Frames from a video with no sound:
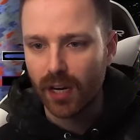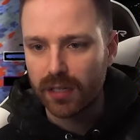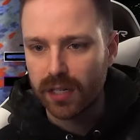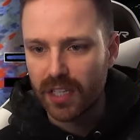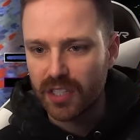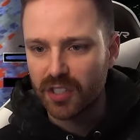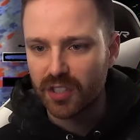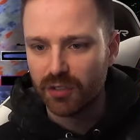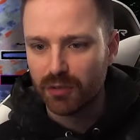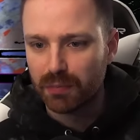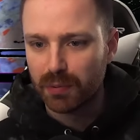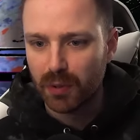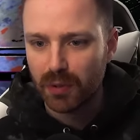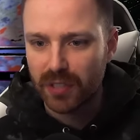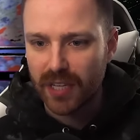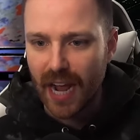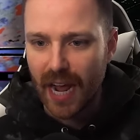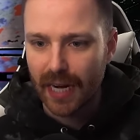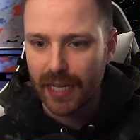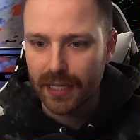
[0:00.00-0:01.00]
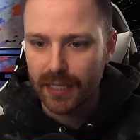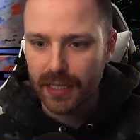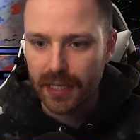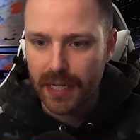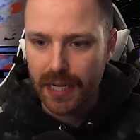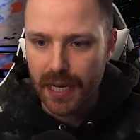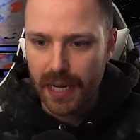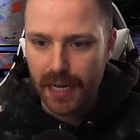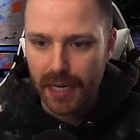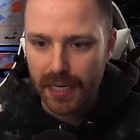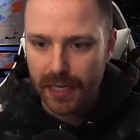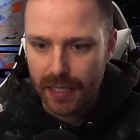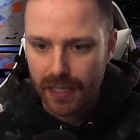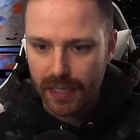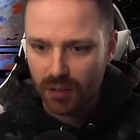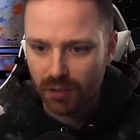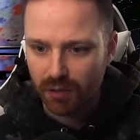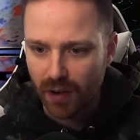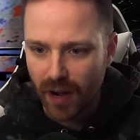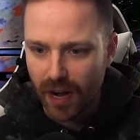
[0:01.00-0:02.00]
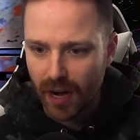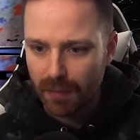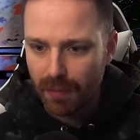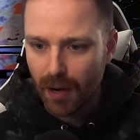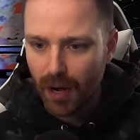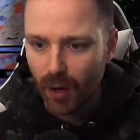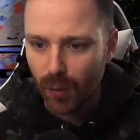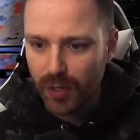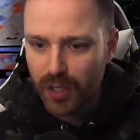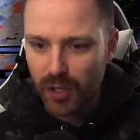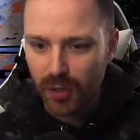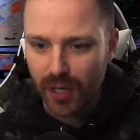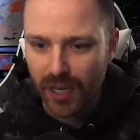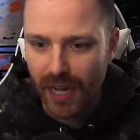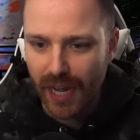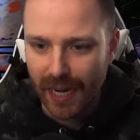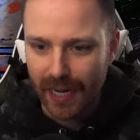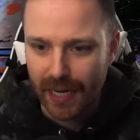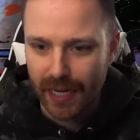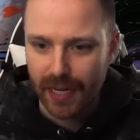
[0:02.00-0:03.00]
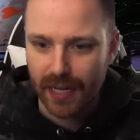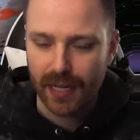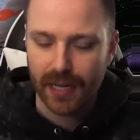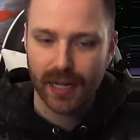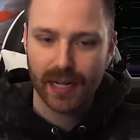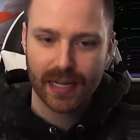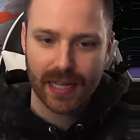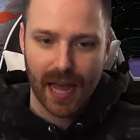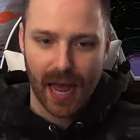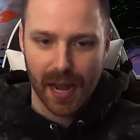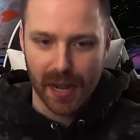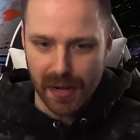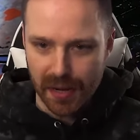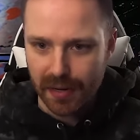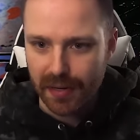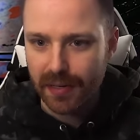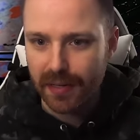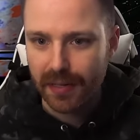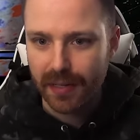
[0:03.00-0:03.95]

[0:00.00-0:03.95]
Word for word: gauntlets of brutality. Launch a fireball when you kick again.